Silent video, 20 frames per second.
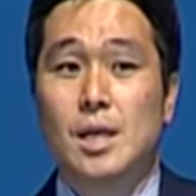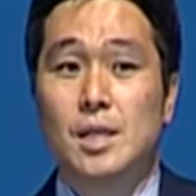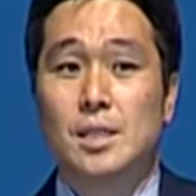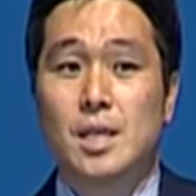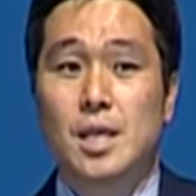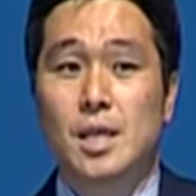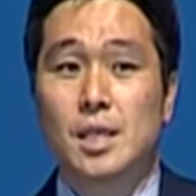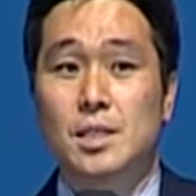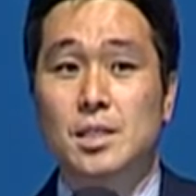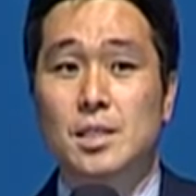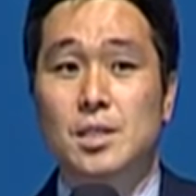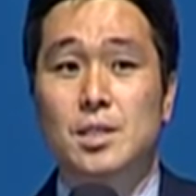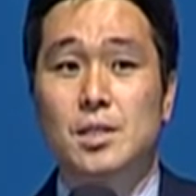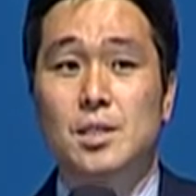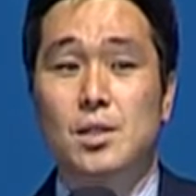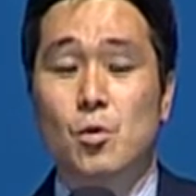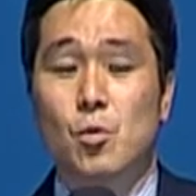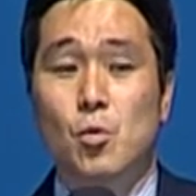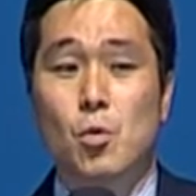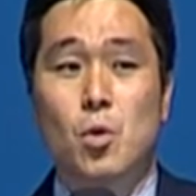I was like,
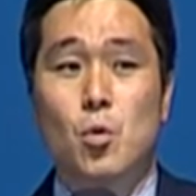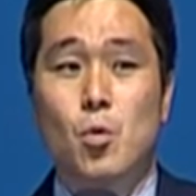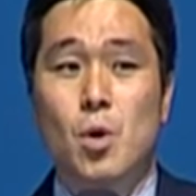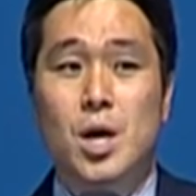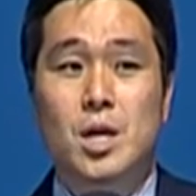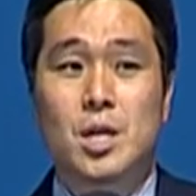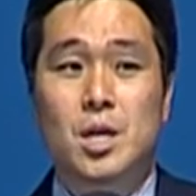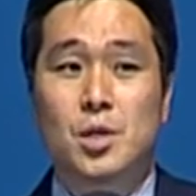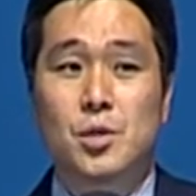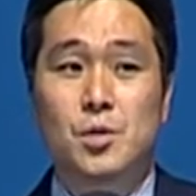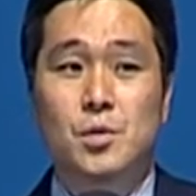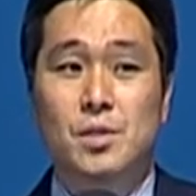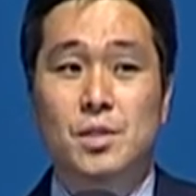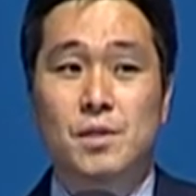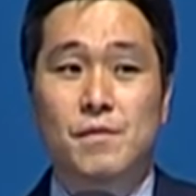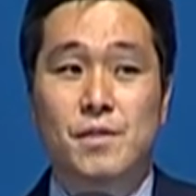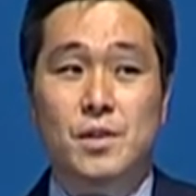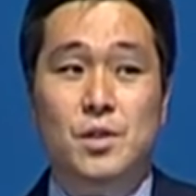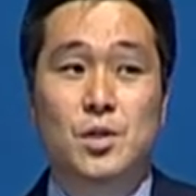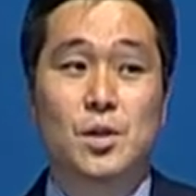sister, why are you
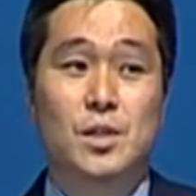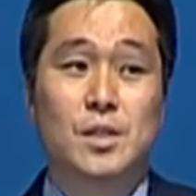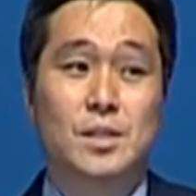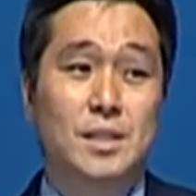difficult?